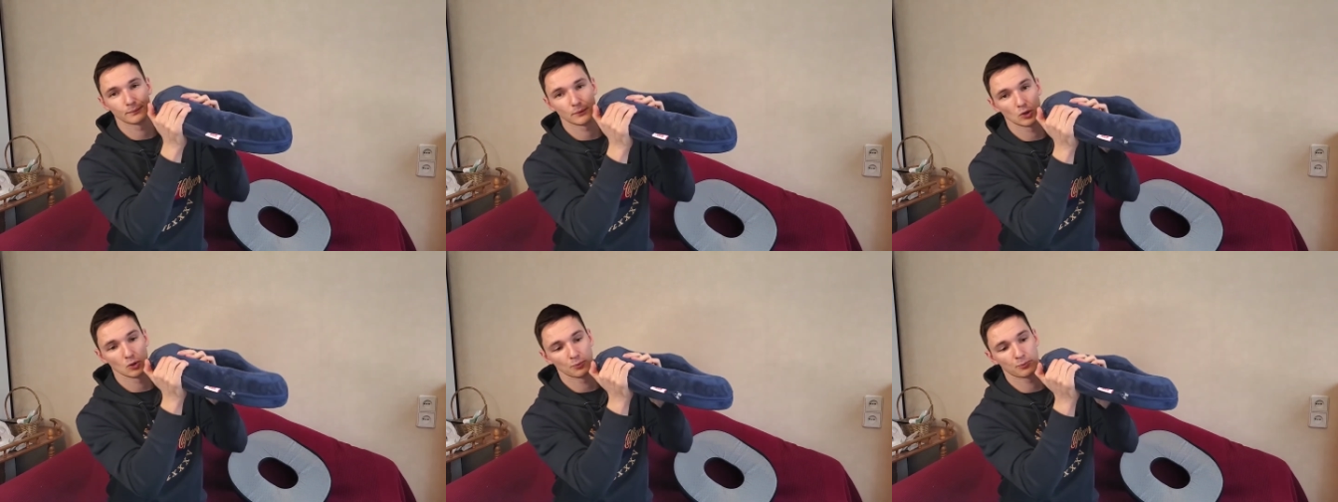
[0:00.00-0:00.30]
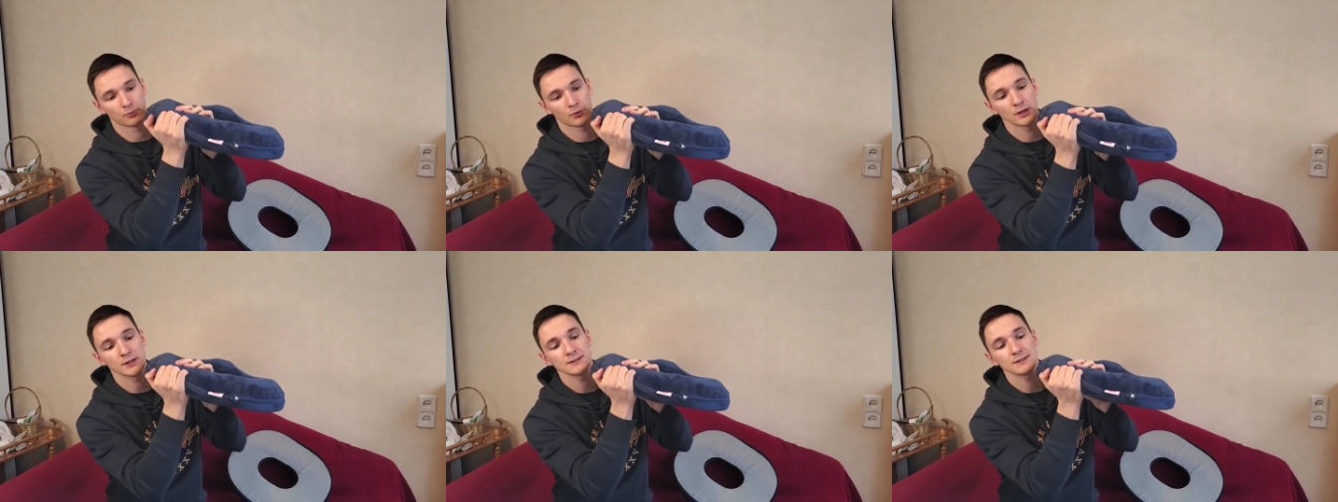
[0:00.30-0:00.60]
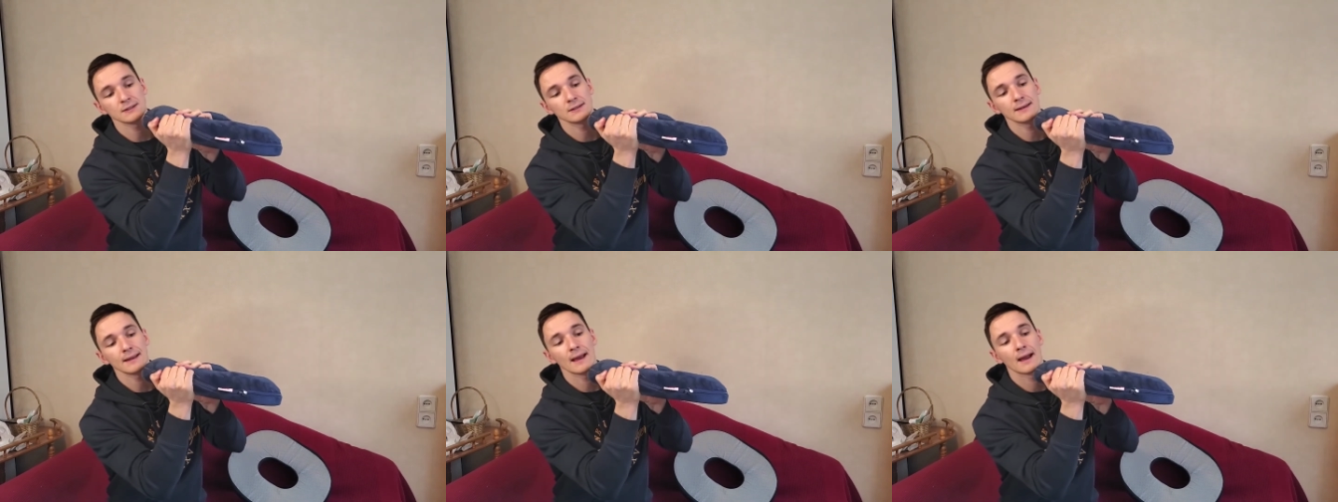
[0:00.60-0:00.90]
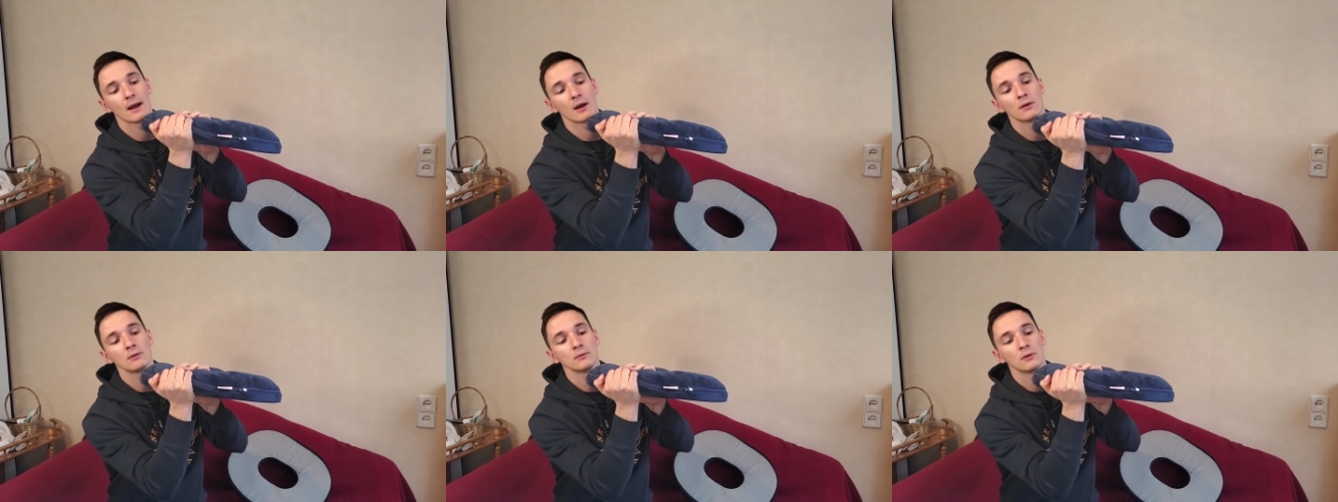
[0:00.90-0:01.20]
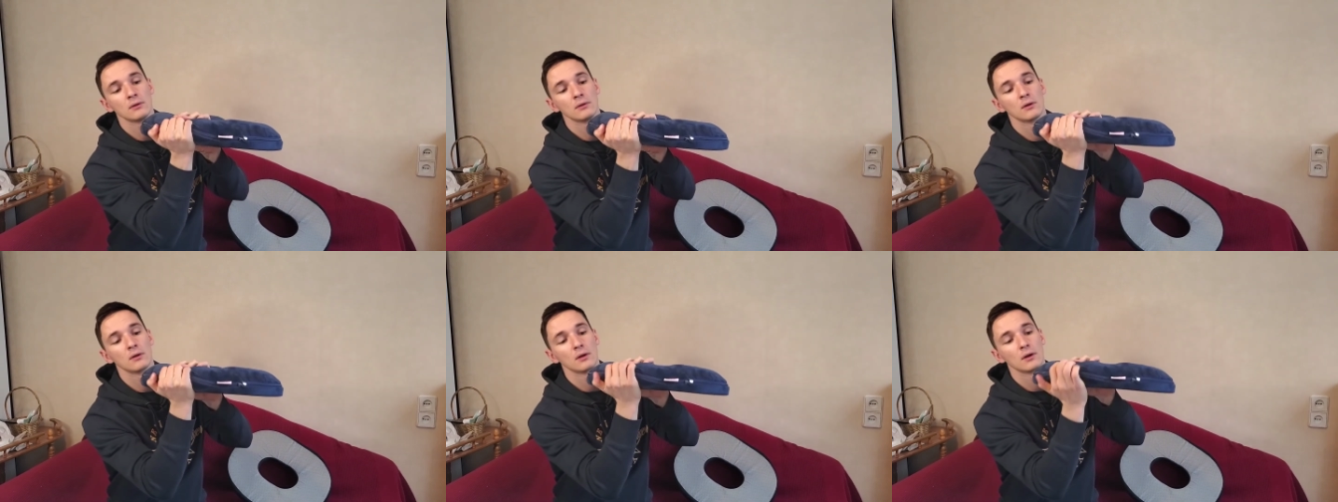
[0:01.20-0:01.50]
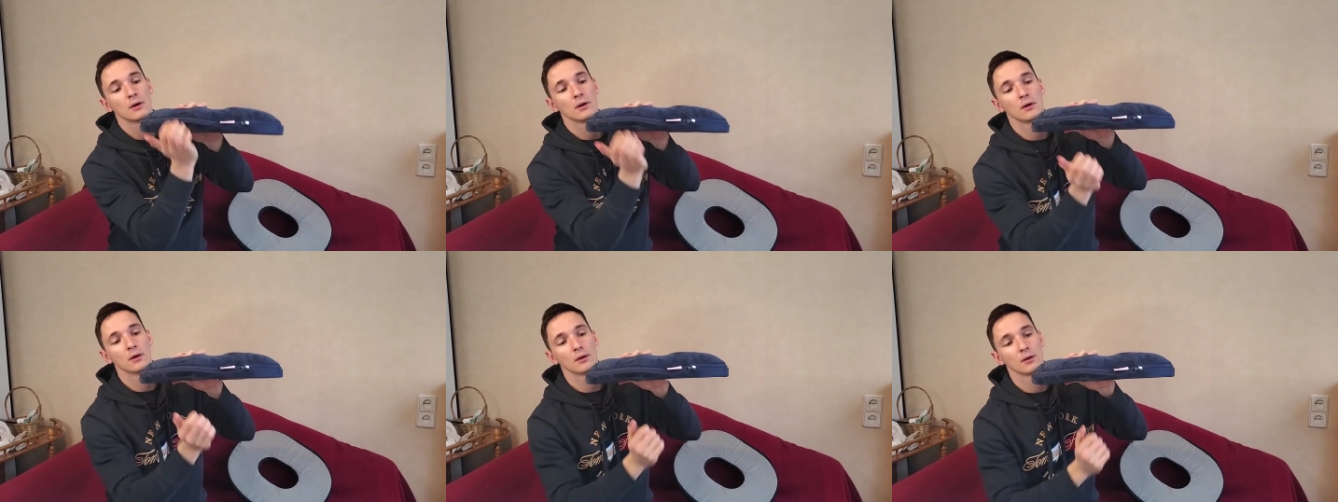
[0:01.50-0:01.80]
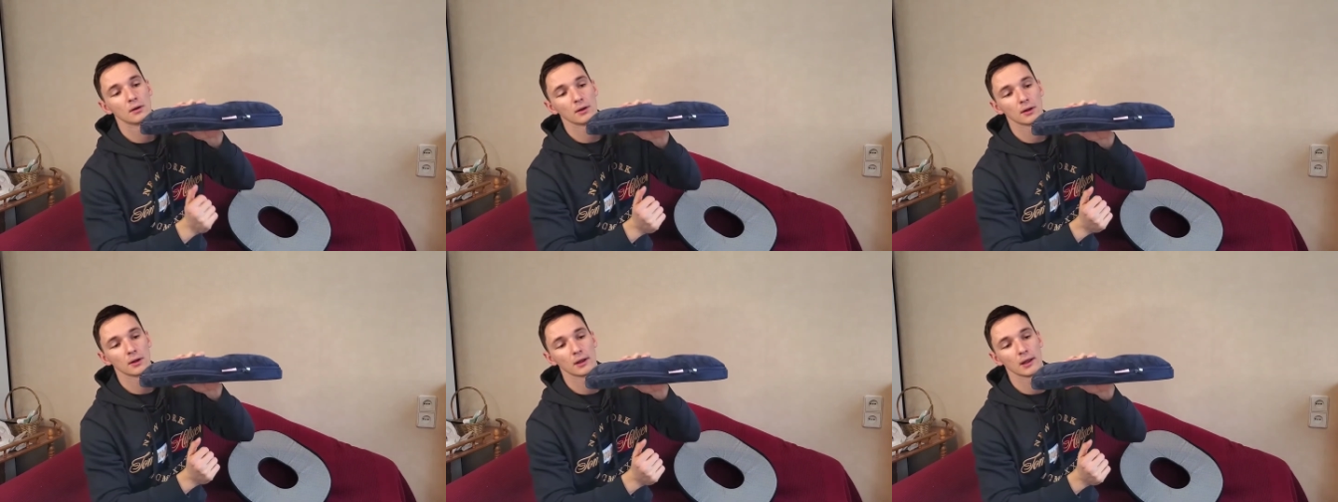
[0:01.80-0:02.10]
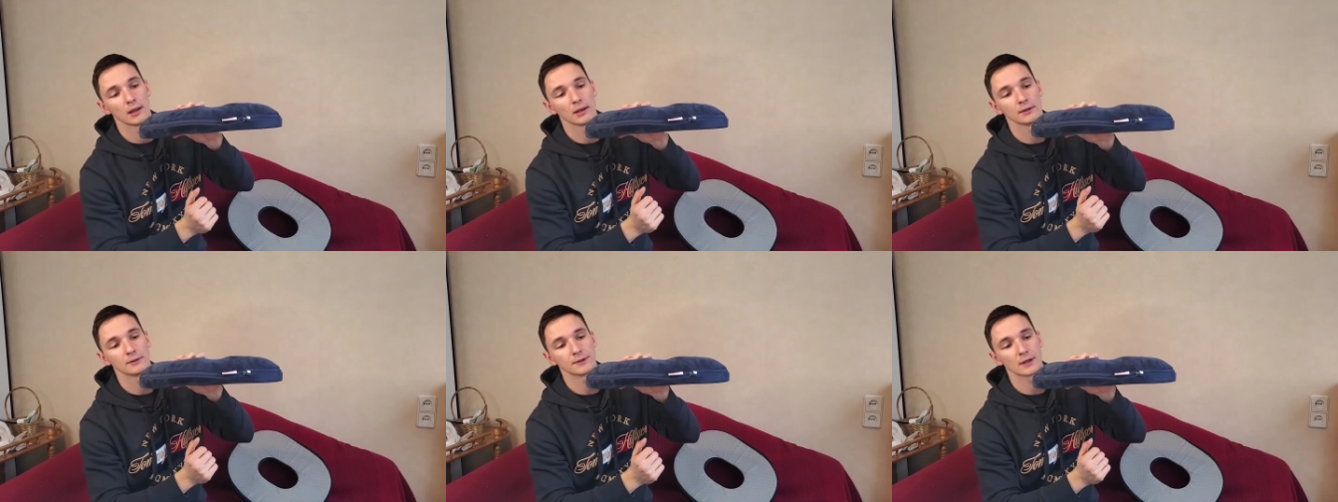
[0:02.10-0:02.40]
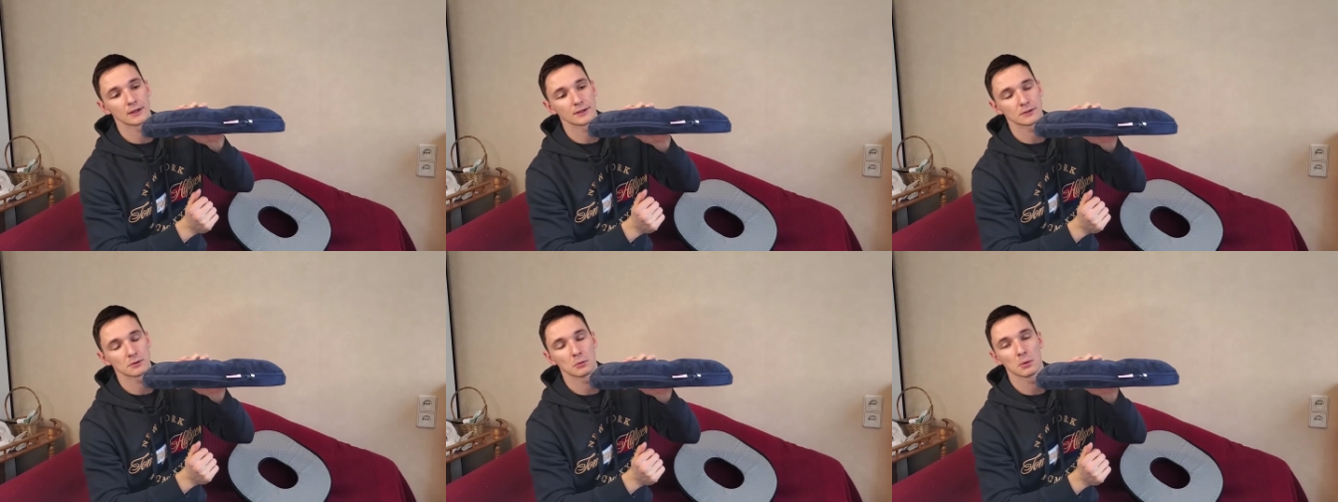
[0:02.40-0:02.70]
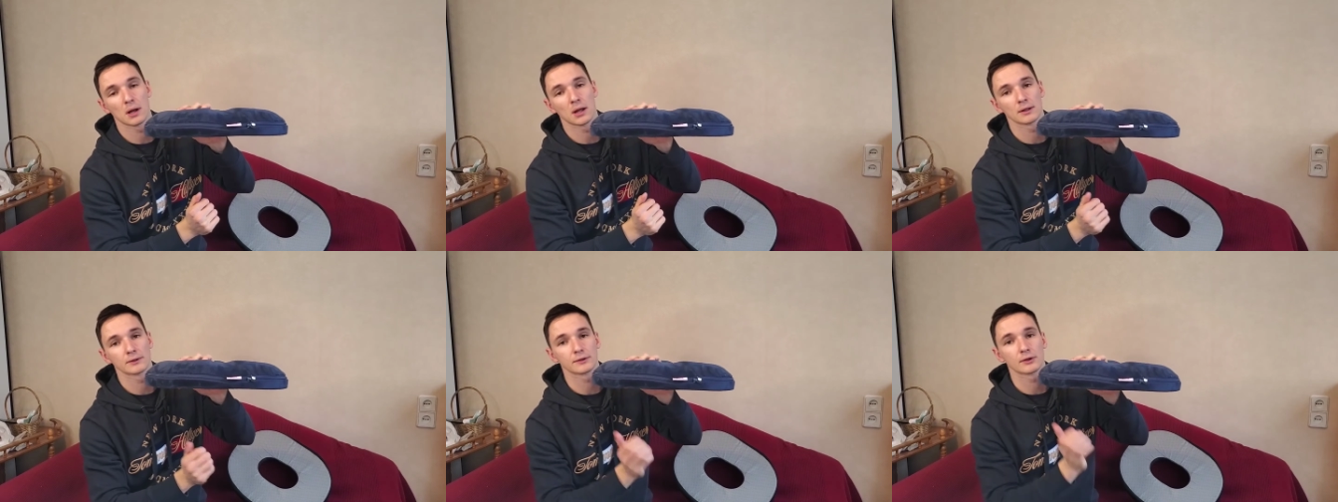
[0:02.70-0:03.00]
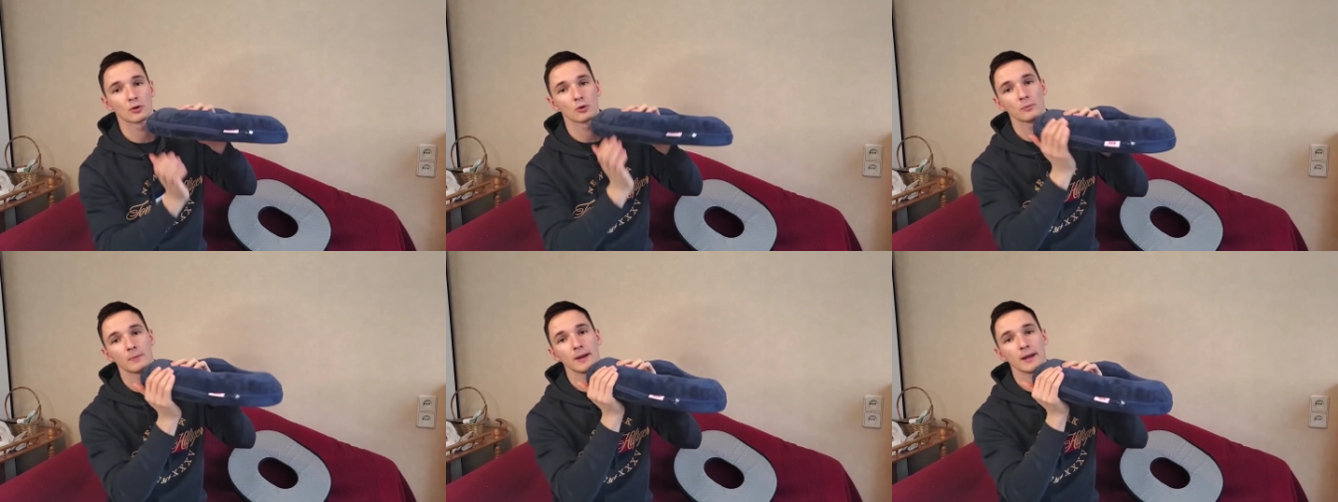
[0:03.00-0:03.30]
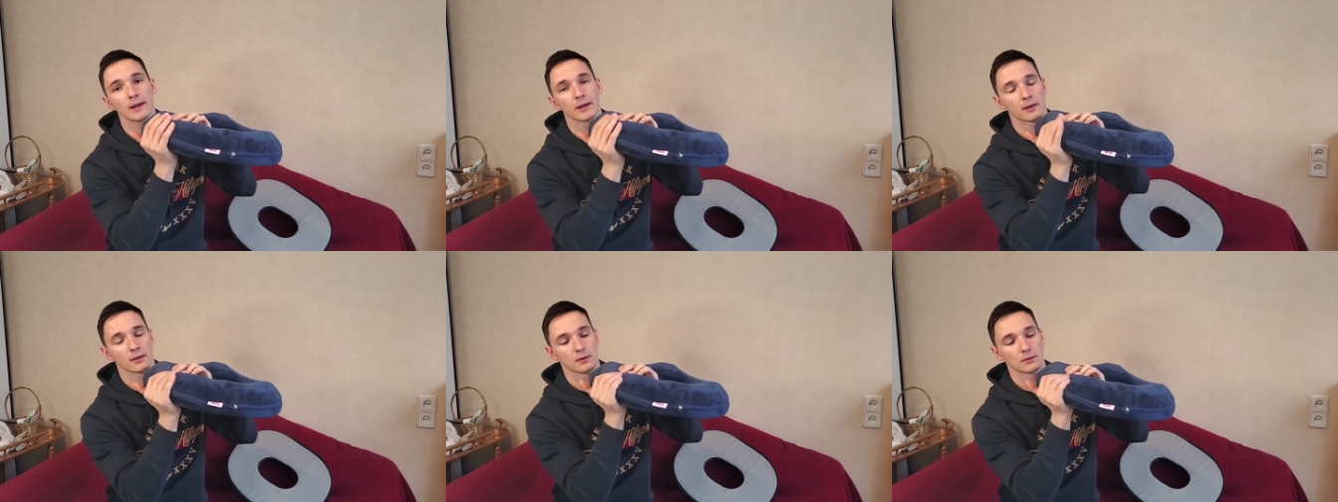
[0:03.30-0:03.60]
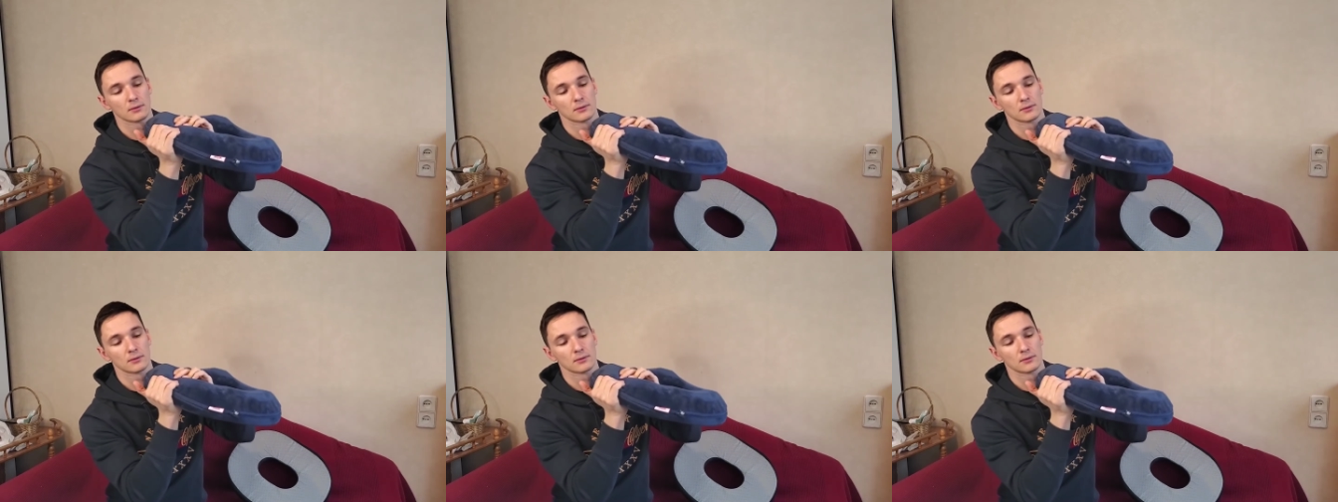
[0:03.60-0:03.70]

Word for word: You press it down and it takes a while to go back.